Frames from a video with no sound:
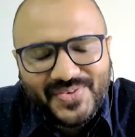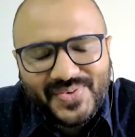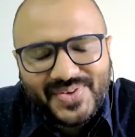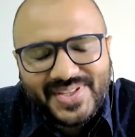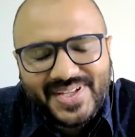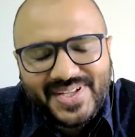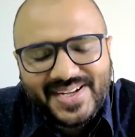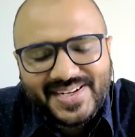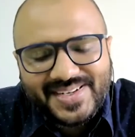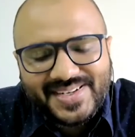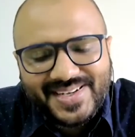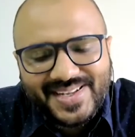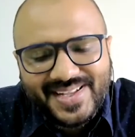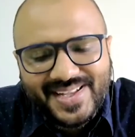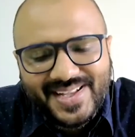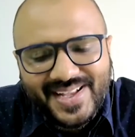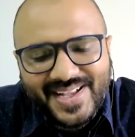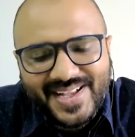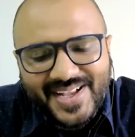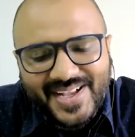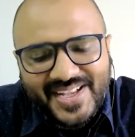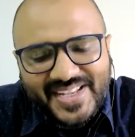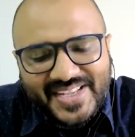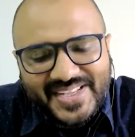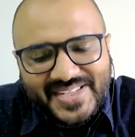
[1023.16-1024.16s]
for that.
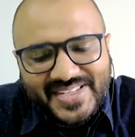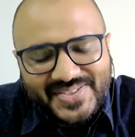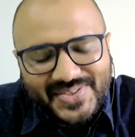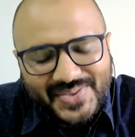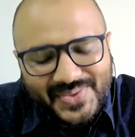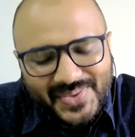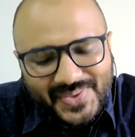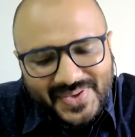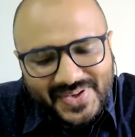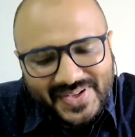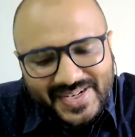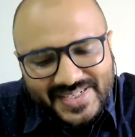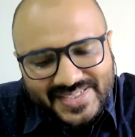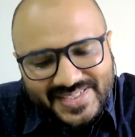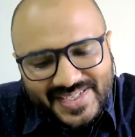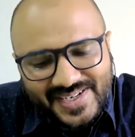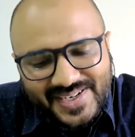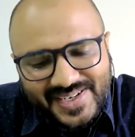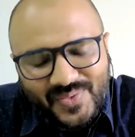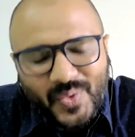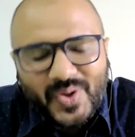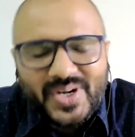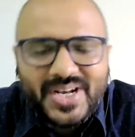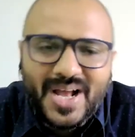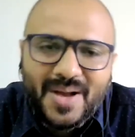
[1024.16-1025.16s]
So, Krishani,
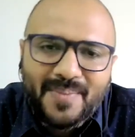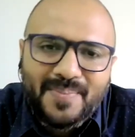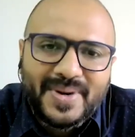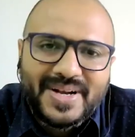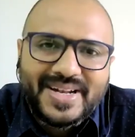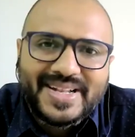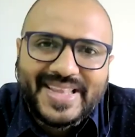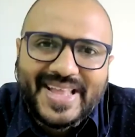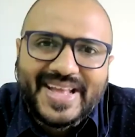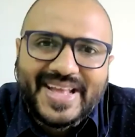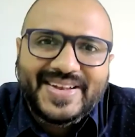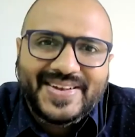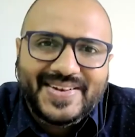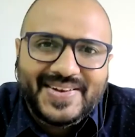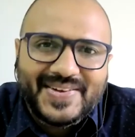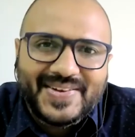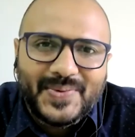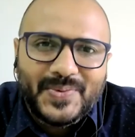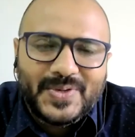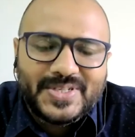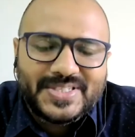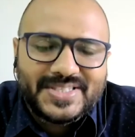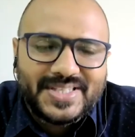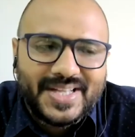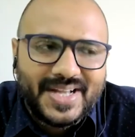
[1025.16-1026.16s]
what happened then
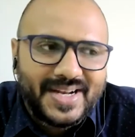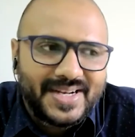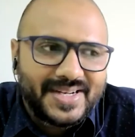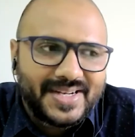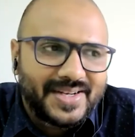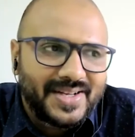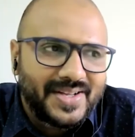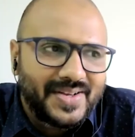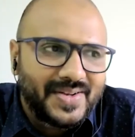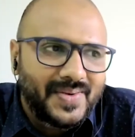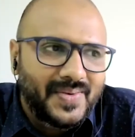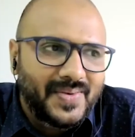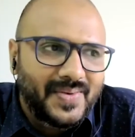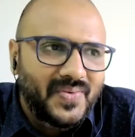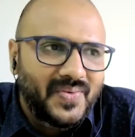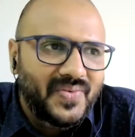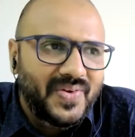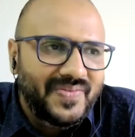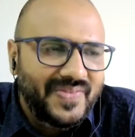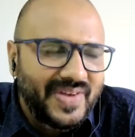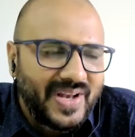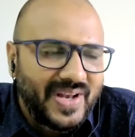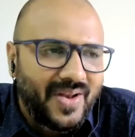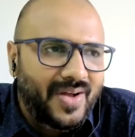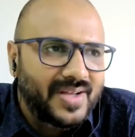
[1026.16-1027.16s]
was that,
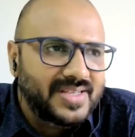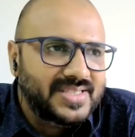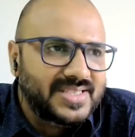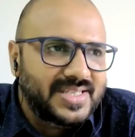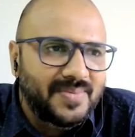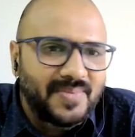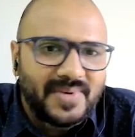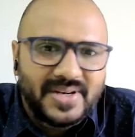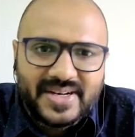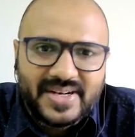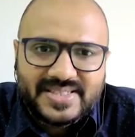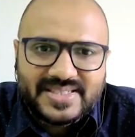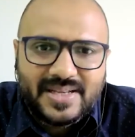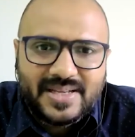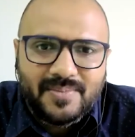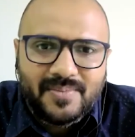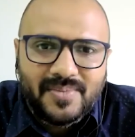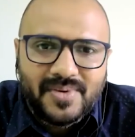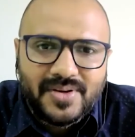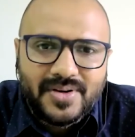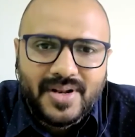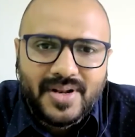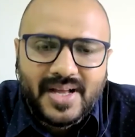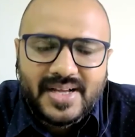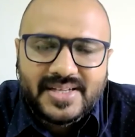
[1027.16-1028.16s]
when we lost him in
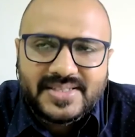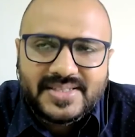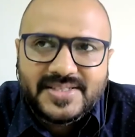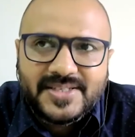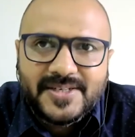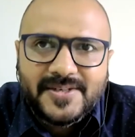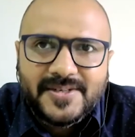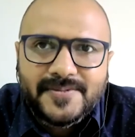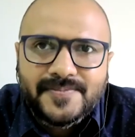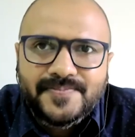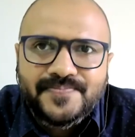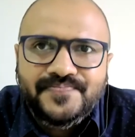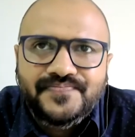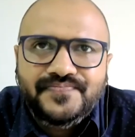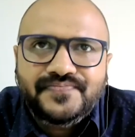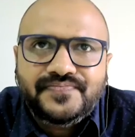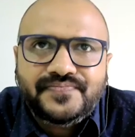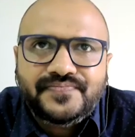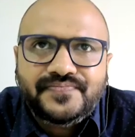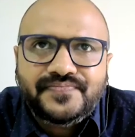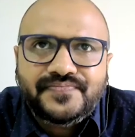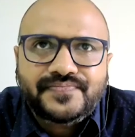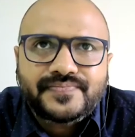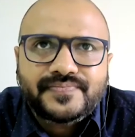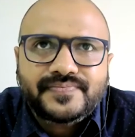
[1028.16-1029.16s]
December last year,
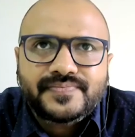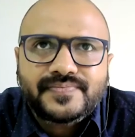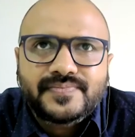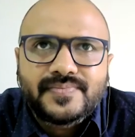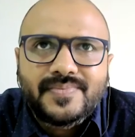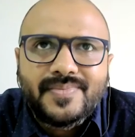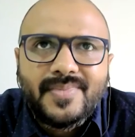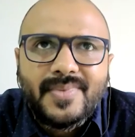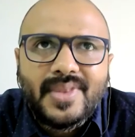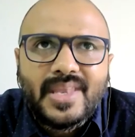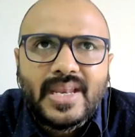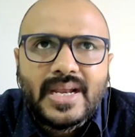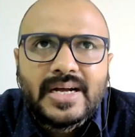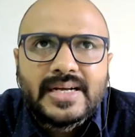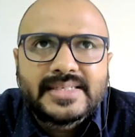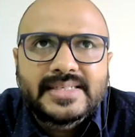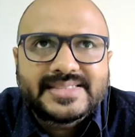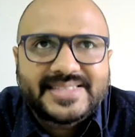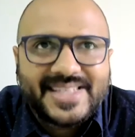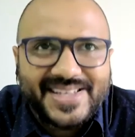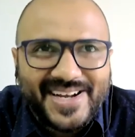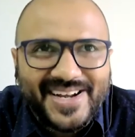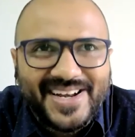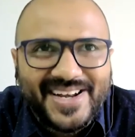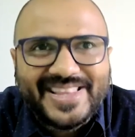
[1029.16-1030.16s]

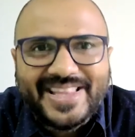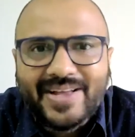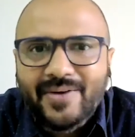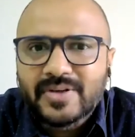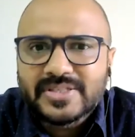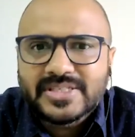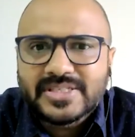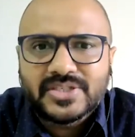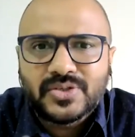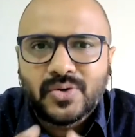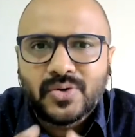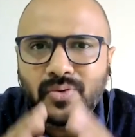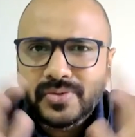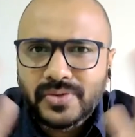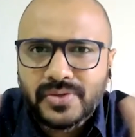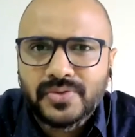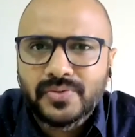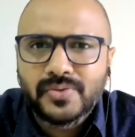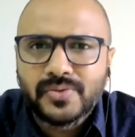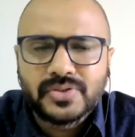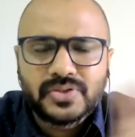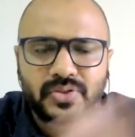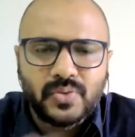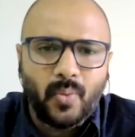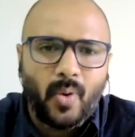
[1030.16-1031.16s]
suddenly there was this
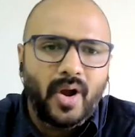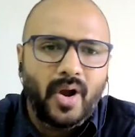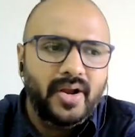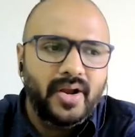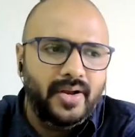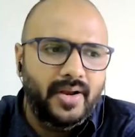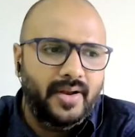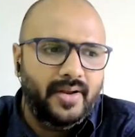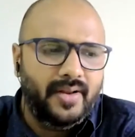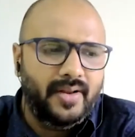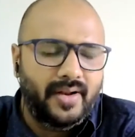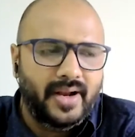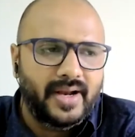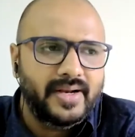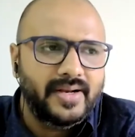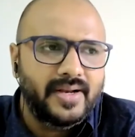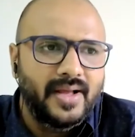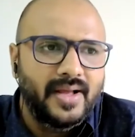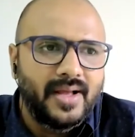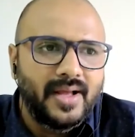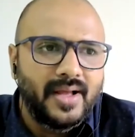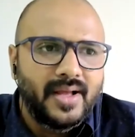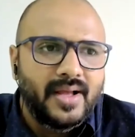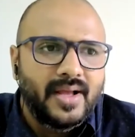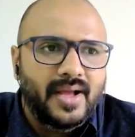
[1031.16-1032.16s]
huge void, right?
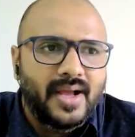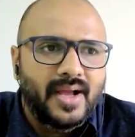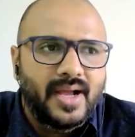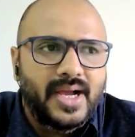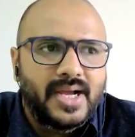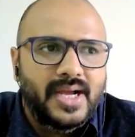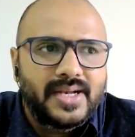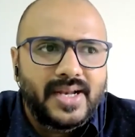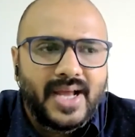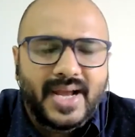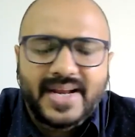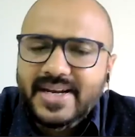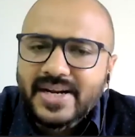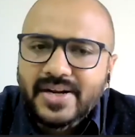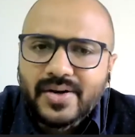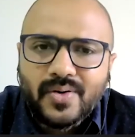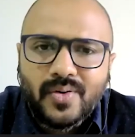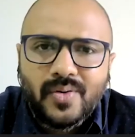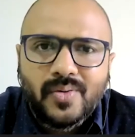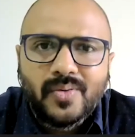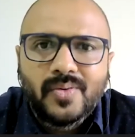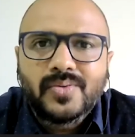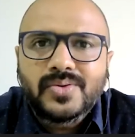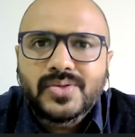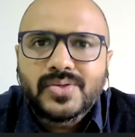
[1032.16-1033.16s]
And I didn't
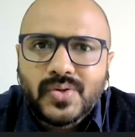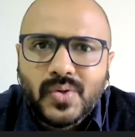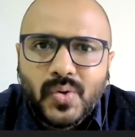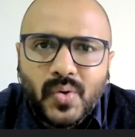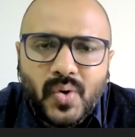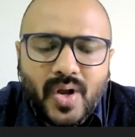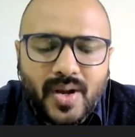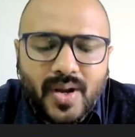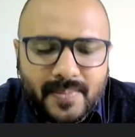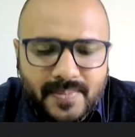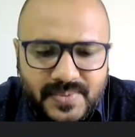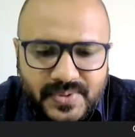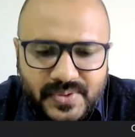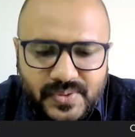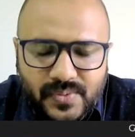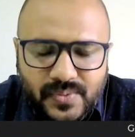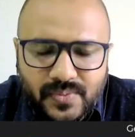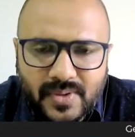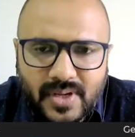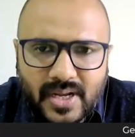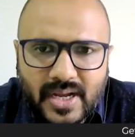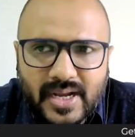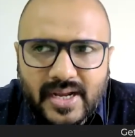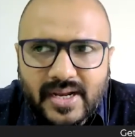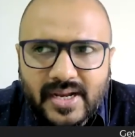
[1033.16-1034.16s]
know who to look up to.
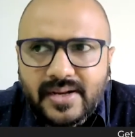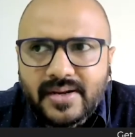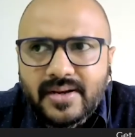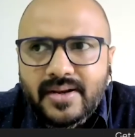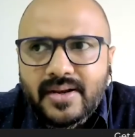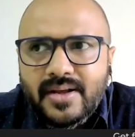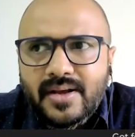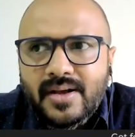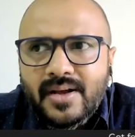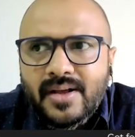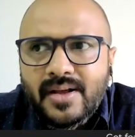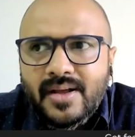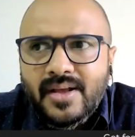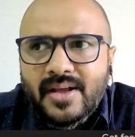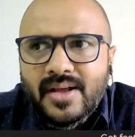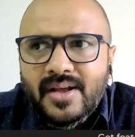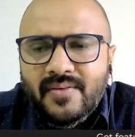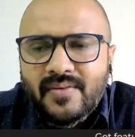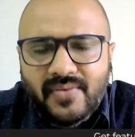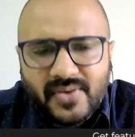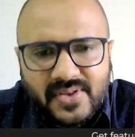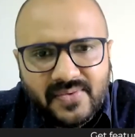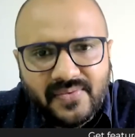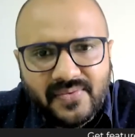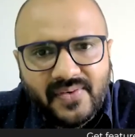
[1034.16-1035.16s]
And
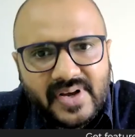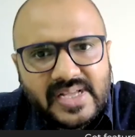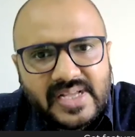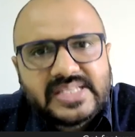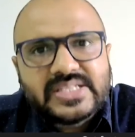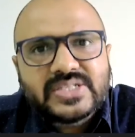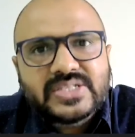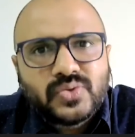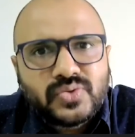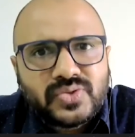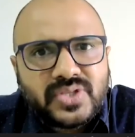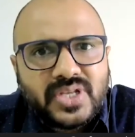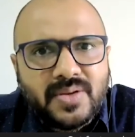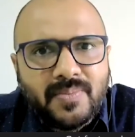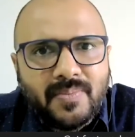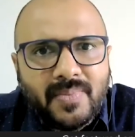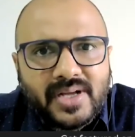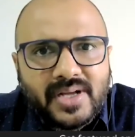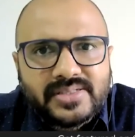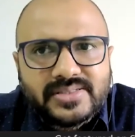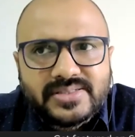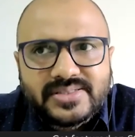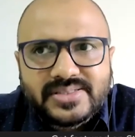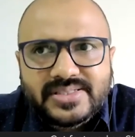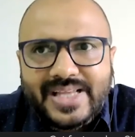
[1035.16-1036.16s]
for the first 2-3
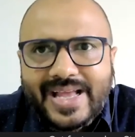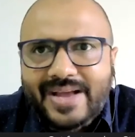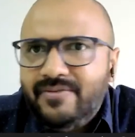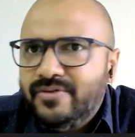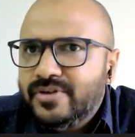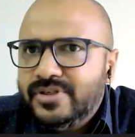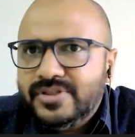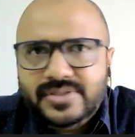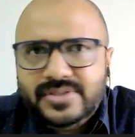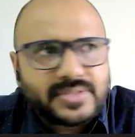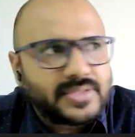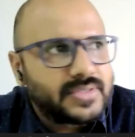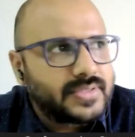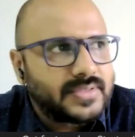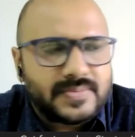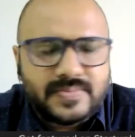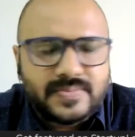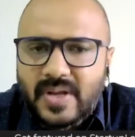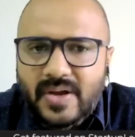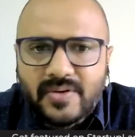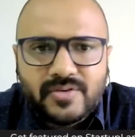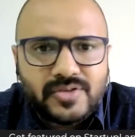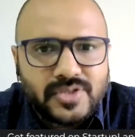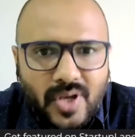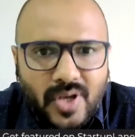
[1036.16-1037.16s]
months, I was
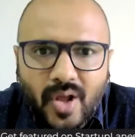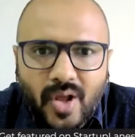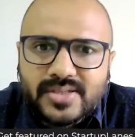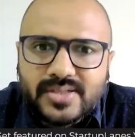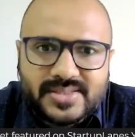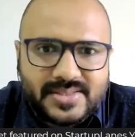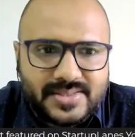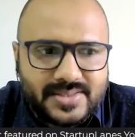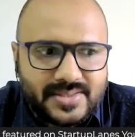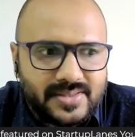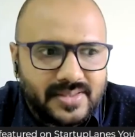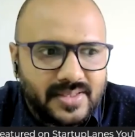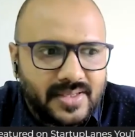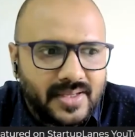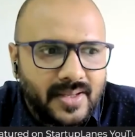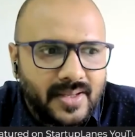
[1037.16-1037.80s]
lost.